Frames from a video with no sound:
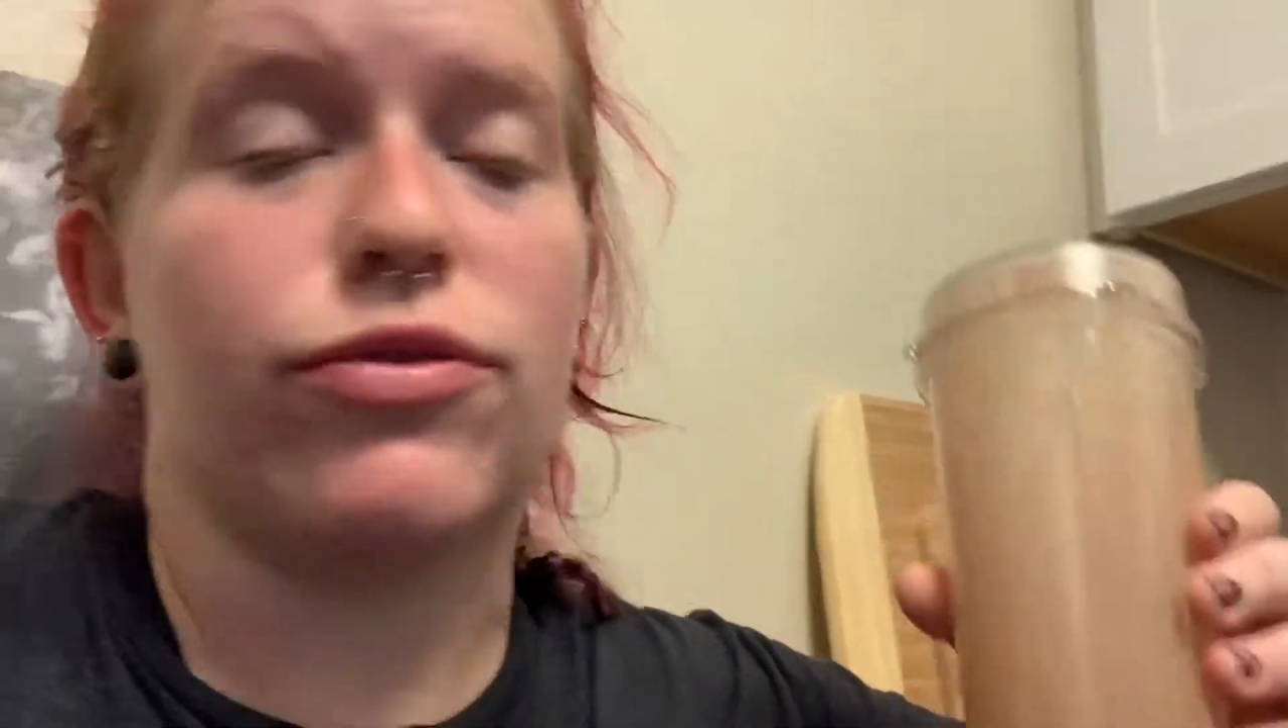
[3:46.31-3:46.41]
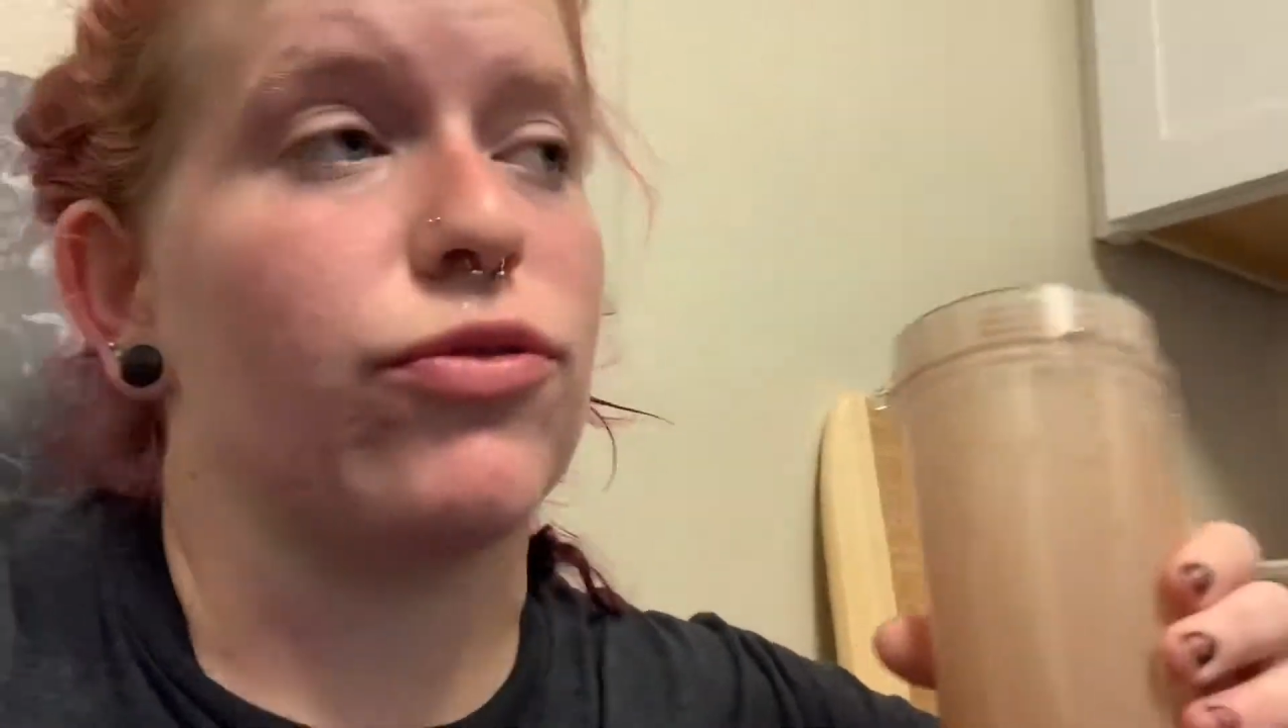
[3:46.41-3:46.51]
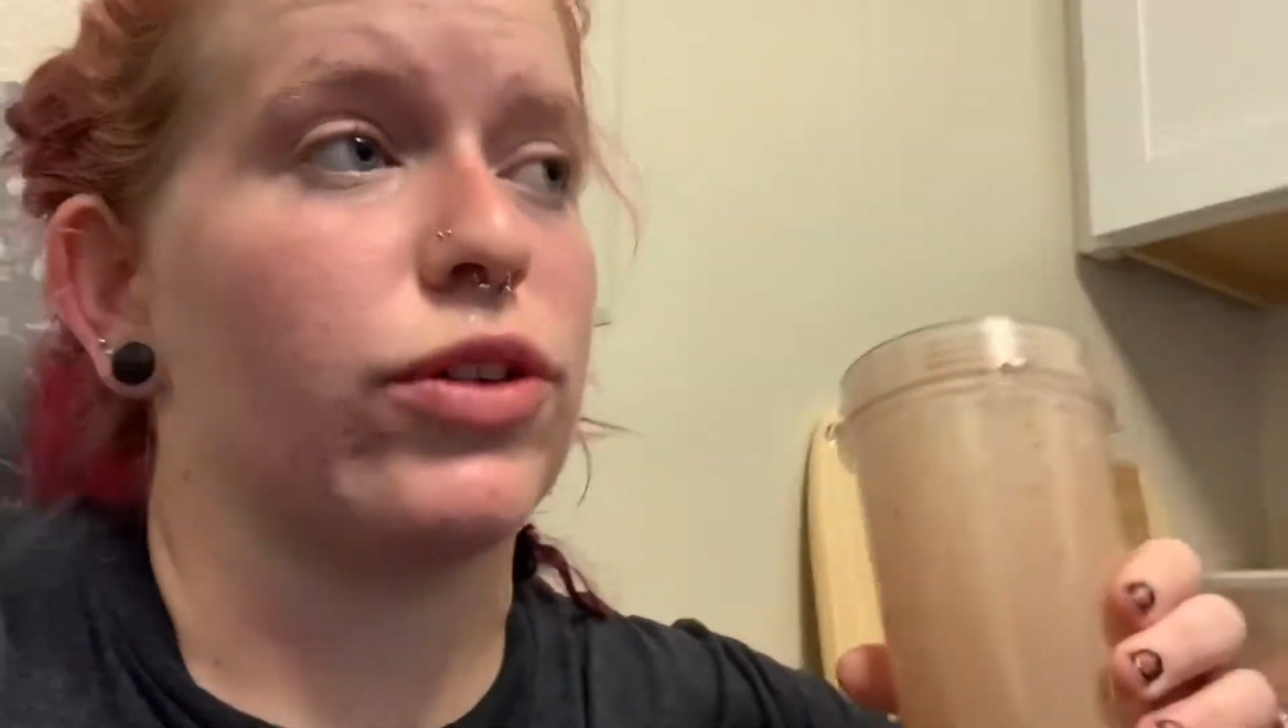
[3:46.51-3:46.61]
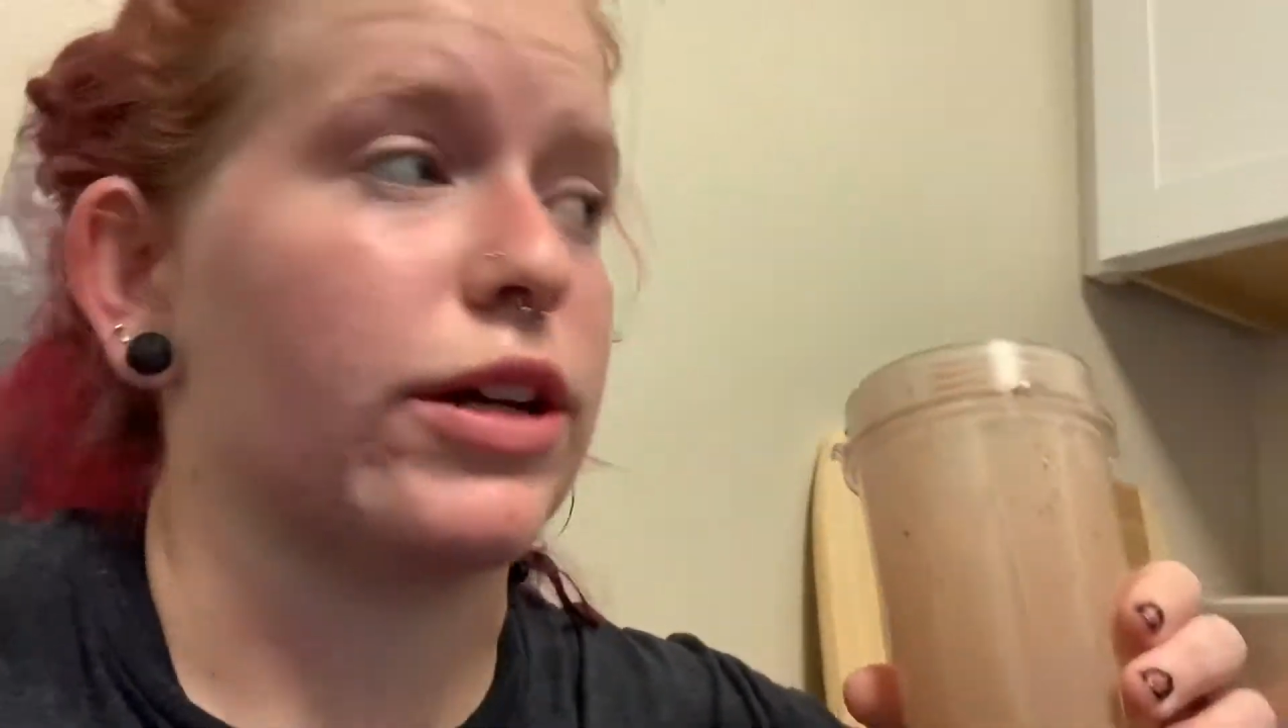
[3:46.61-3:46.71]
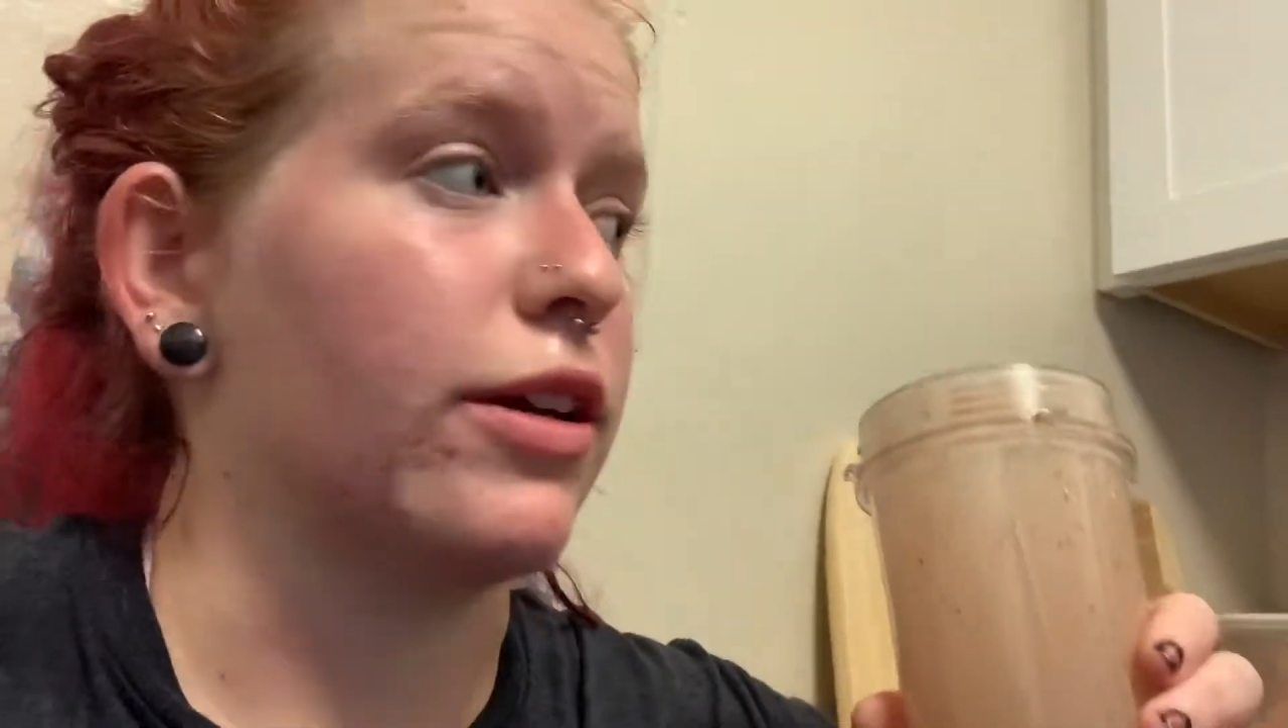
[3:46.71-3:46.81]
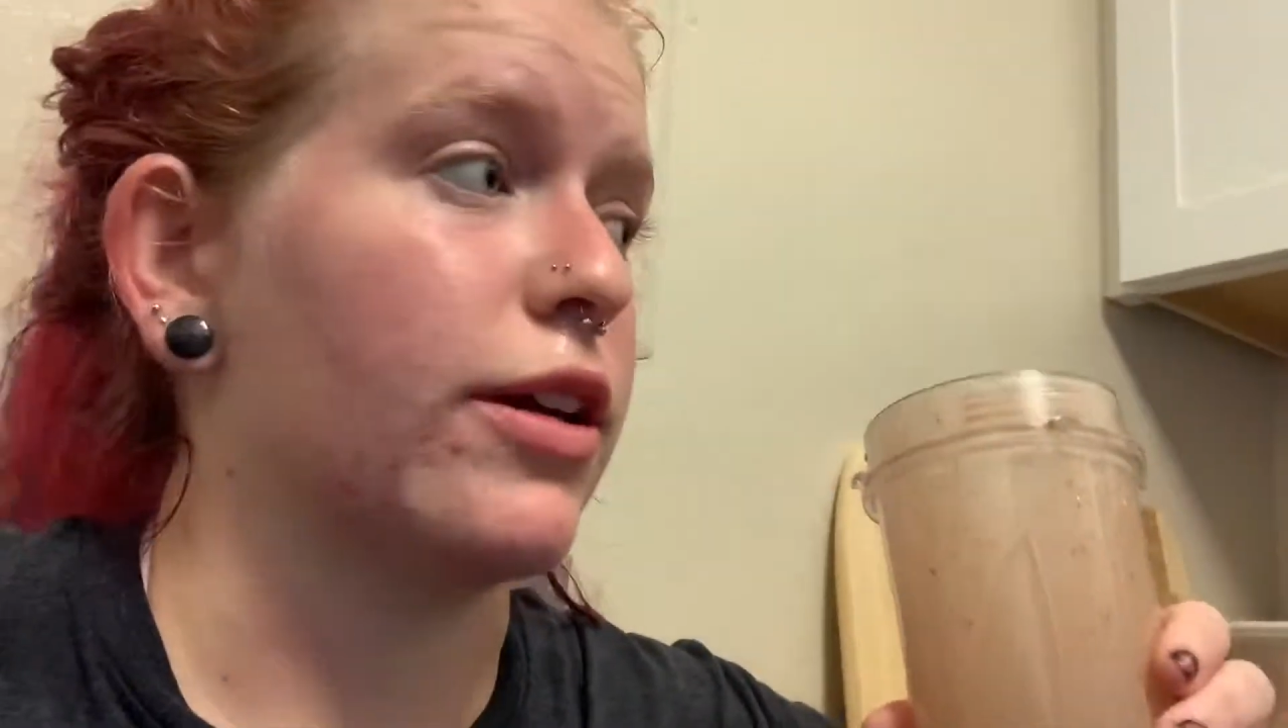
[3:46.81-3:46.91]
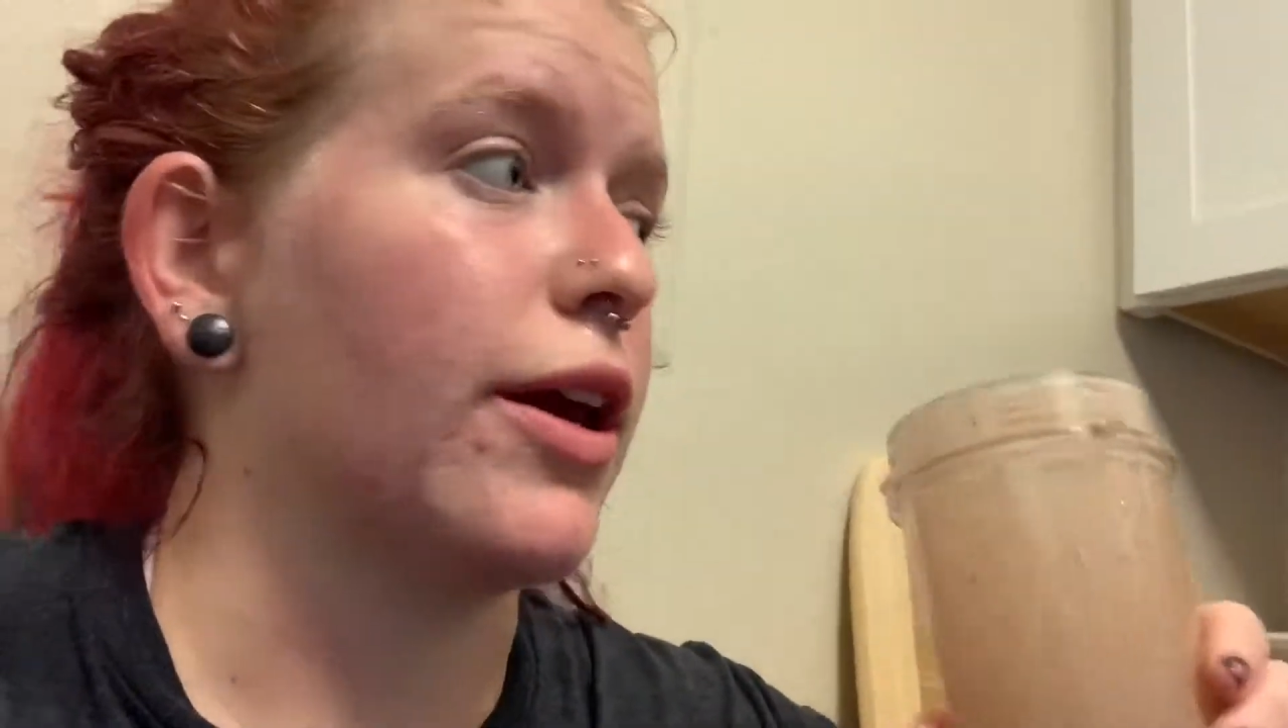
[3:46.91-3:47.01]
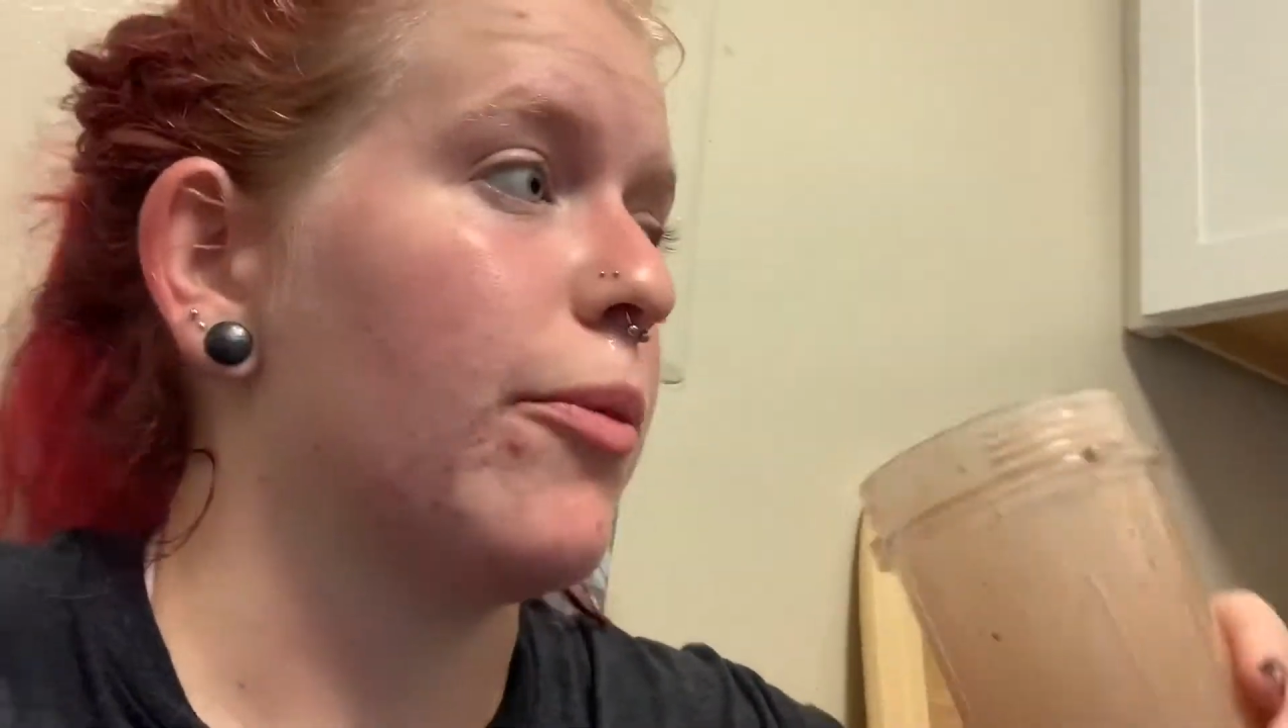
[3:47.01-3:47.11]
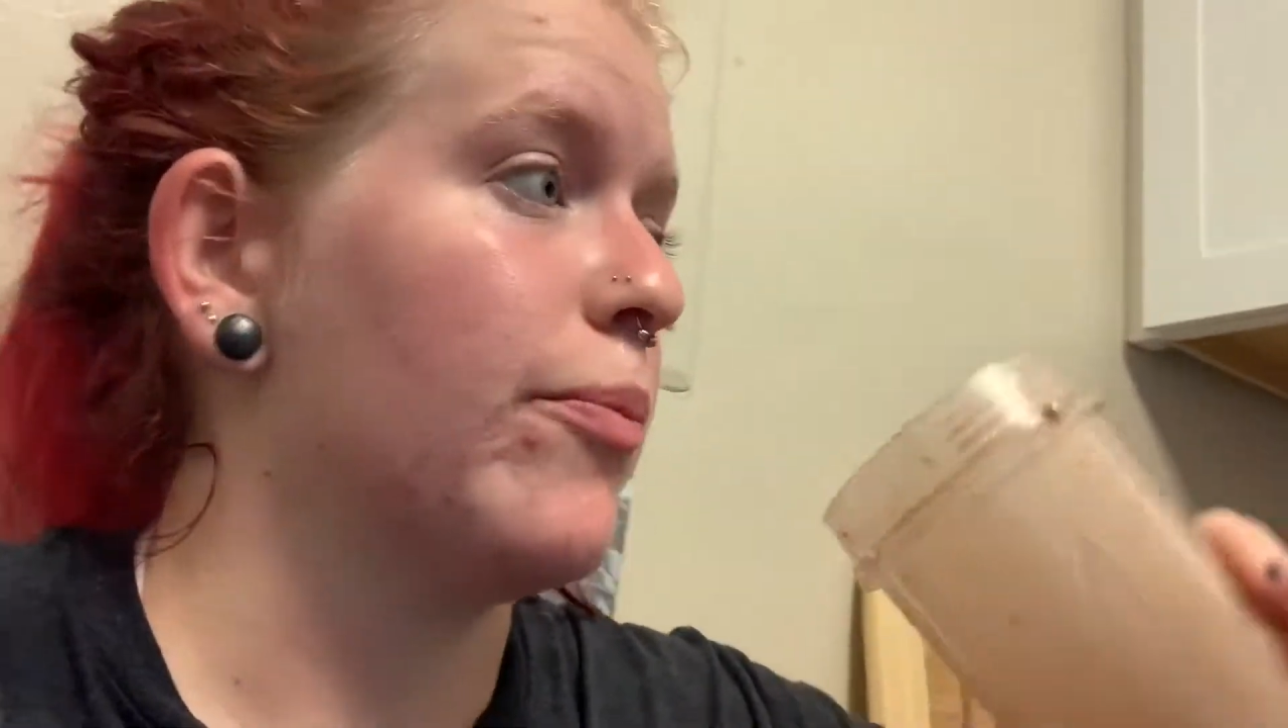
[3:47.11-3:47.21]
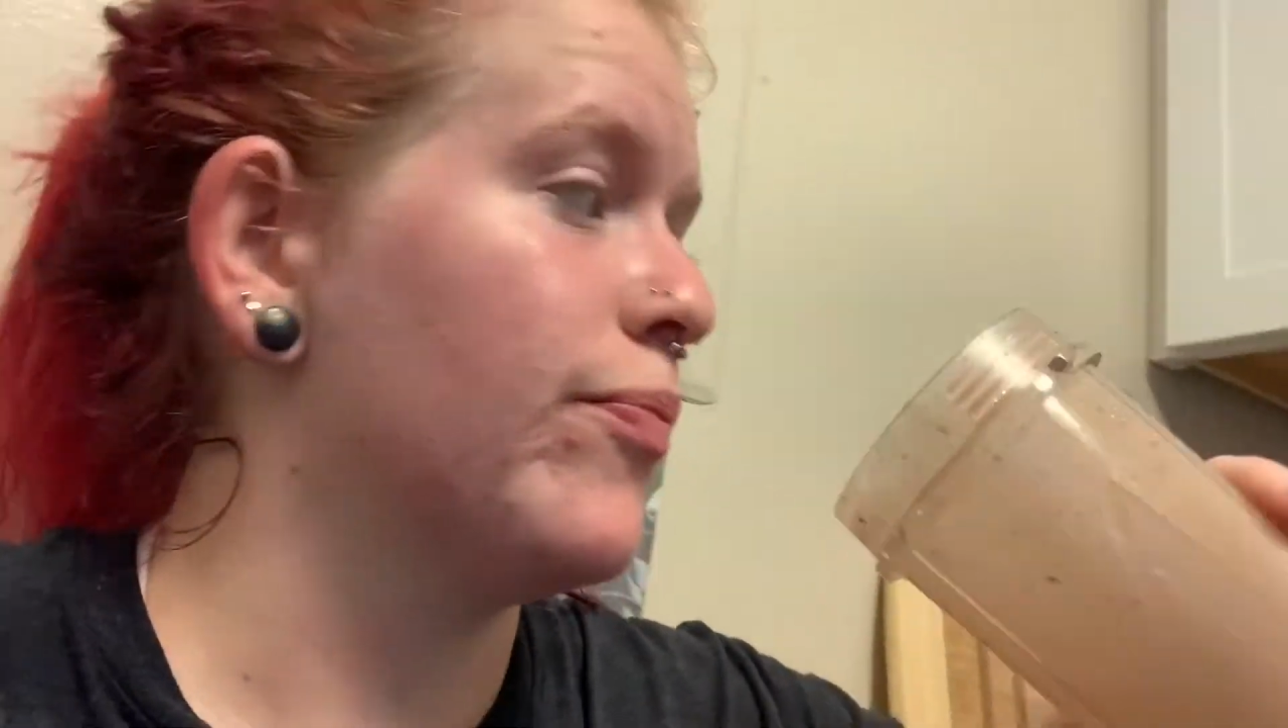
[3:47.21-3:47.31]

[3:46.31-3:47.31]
freaking day.